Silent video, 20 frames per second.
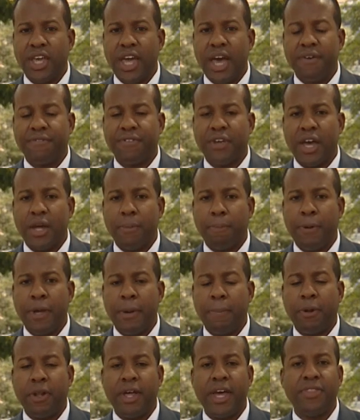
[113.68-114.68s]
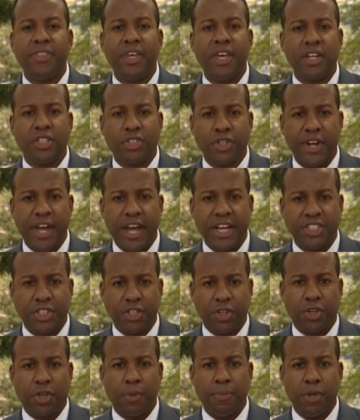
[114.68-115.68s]
the Afghan people and the
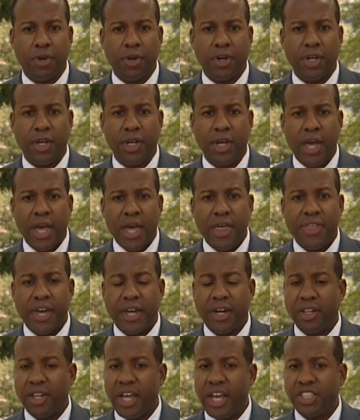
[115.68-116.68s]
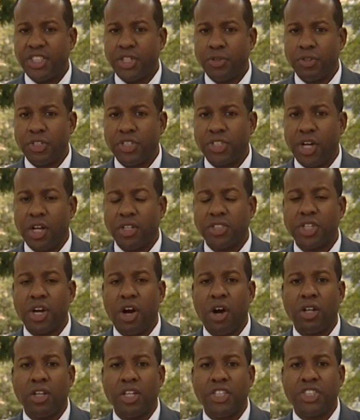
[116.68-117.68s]
international community that election results
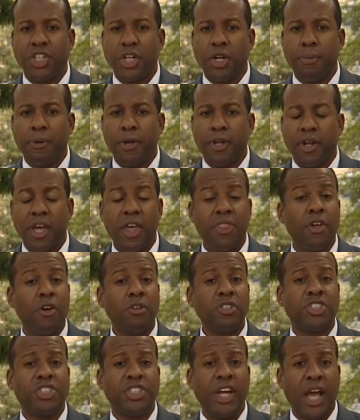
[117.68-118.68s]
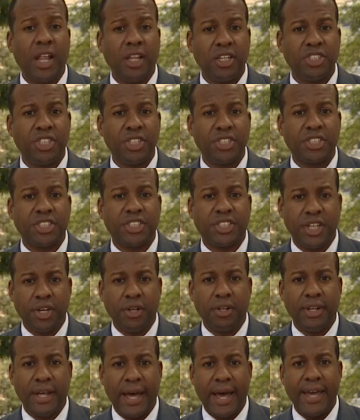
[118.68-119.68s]
are legitimate, and those challenges
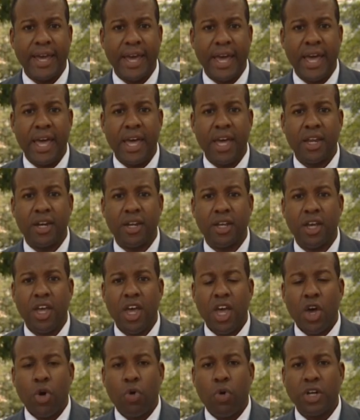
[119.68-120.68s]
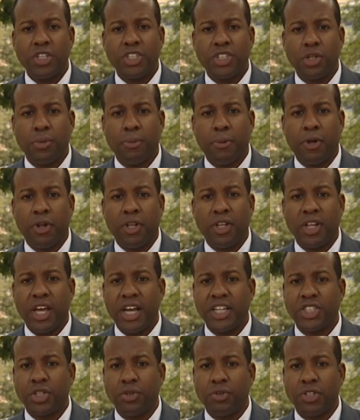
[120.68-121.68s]
still lie ahead. Questionable
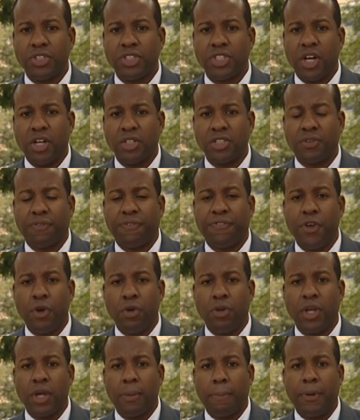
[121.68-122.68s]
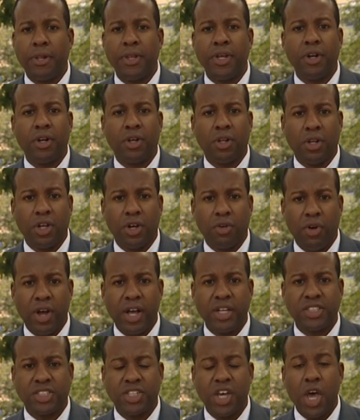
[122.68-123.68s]
election results fueling political
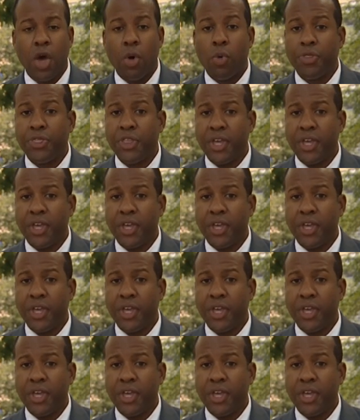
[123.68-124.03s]
unrest with